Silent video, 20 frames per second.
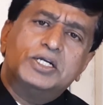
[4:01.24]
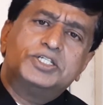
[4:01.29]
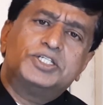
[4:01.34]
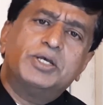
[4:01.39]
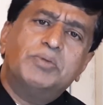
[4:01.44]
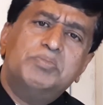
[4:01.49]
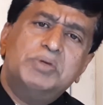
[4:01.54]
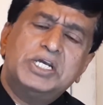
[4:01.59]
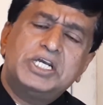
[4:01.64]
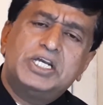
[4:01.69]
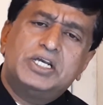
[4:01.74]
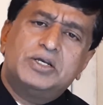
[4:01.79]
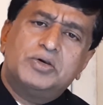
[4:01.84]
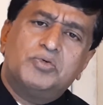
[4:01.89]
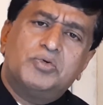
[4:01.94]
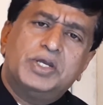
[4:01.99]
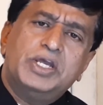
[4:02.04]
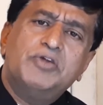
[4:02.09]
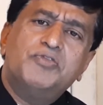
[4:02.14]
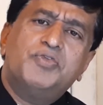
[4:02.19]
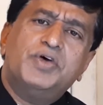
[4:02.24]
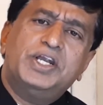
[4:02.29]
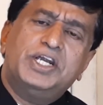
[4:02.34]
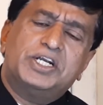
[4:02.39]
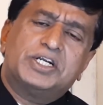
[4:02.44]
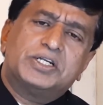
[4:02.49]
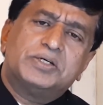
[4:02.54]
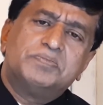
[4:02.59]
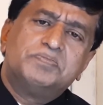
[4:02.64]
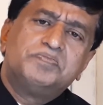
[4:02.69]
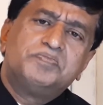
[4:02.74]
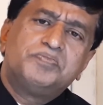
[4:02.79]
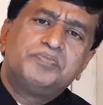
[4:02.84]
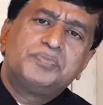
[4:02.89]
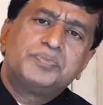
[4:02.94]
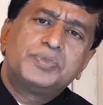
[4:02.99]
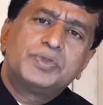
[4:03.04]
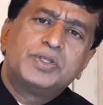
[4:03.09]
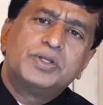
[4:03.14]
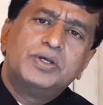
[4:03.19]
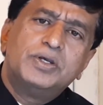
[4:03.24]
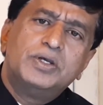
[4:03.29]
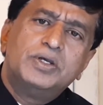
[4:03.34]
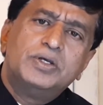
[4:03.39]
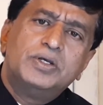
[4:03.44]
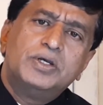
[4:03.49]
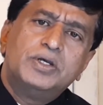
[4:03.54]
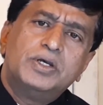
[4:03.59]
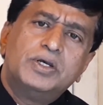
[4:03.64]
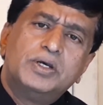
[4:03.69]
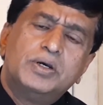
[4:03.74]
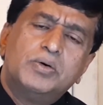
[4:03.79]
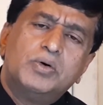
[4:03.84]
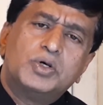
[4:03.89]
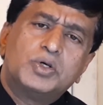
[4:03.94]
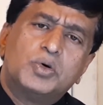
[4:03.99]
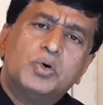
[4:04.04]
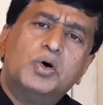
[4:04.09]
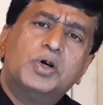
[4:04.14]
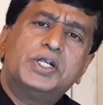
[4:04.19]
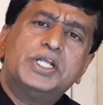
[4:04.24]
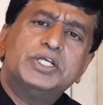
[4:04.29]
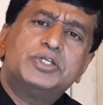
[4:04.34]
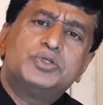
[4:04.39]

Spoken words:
it's a big, infinite. Koti